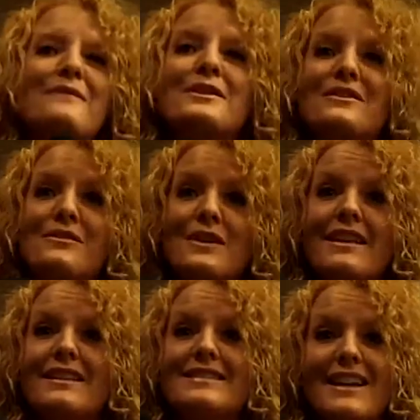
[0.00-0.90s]
I work for
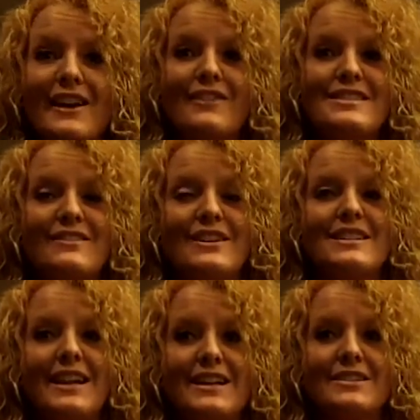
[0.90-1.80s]
the State Office of
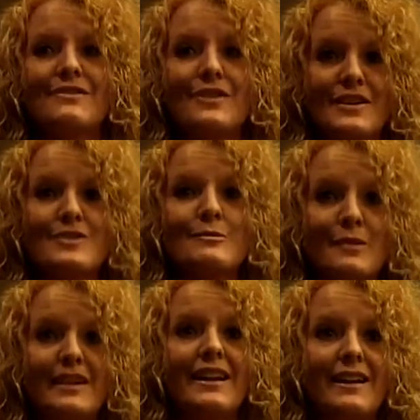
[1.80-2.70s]
Education for the
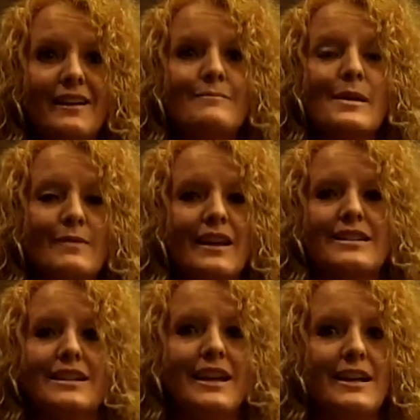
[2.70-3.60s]
Superintendent of Public
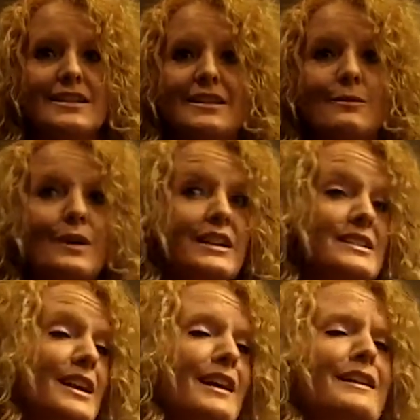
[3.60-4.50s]
Education,
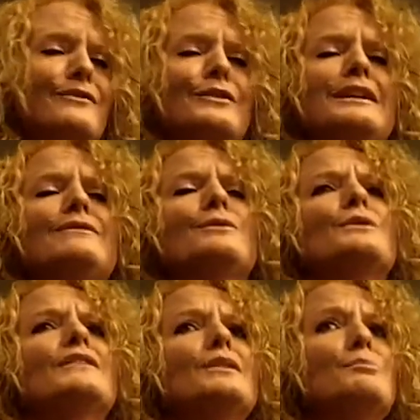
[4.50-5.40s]
which I never even
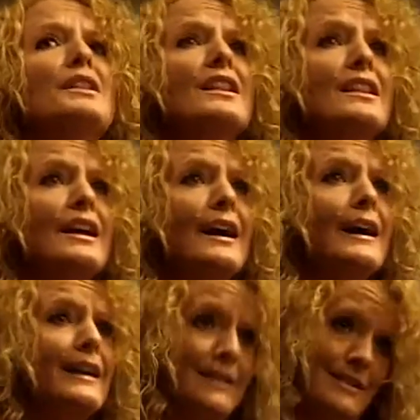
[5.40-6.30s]
would have
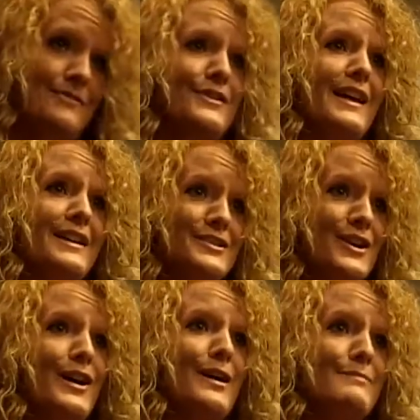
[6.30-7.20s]
applied for that
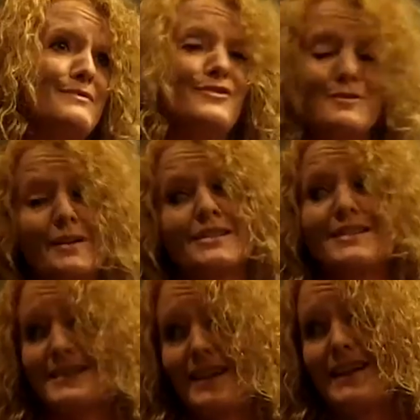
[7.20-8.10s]
job before
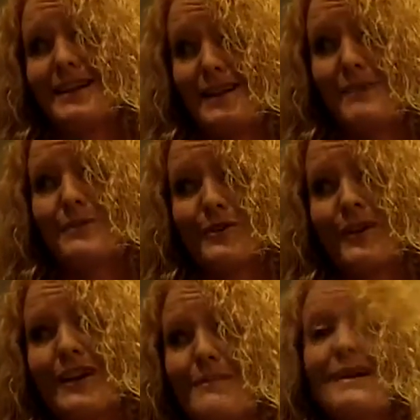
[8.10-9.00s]
Marci's 90 day
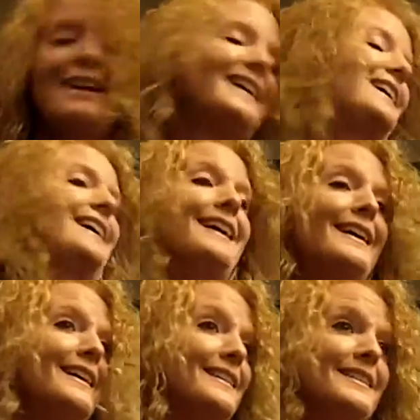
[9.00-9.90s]
program.
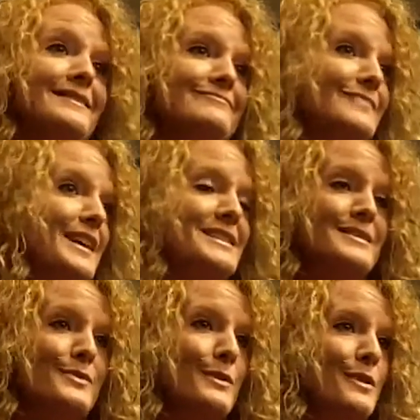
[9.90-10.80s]
And I
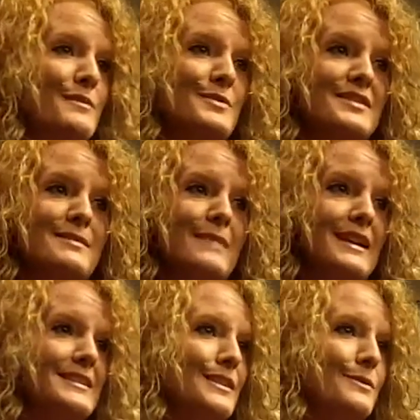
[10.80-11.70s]
just work with the most
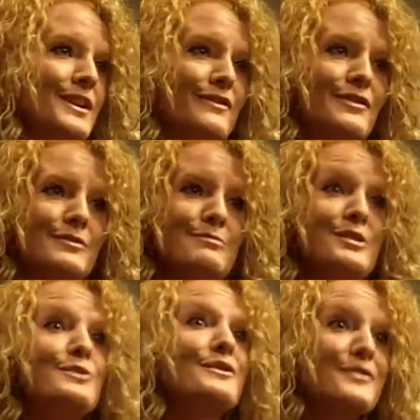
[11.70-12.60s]
amazing, wonderful,
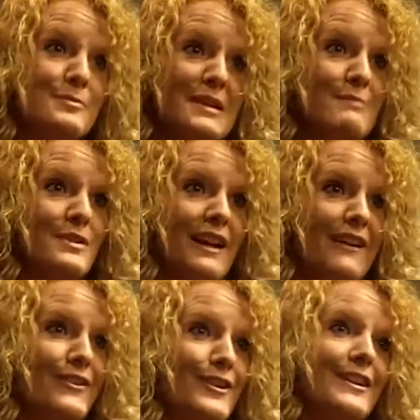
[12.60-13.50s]
beautiful people
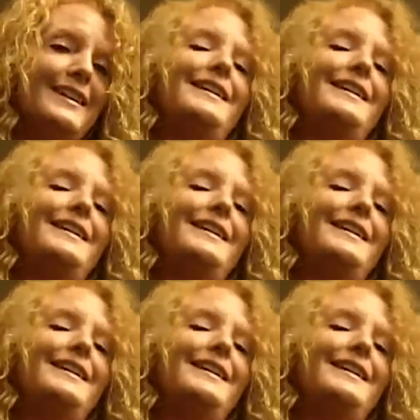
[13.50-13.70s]
ever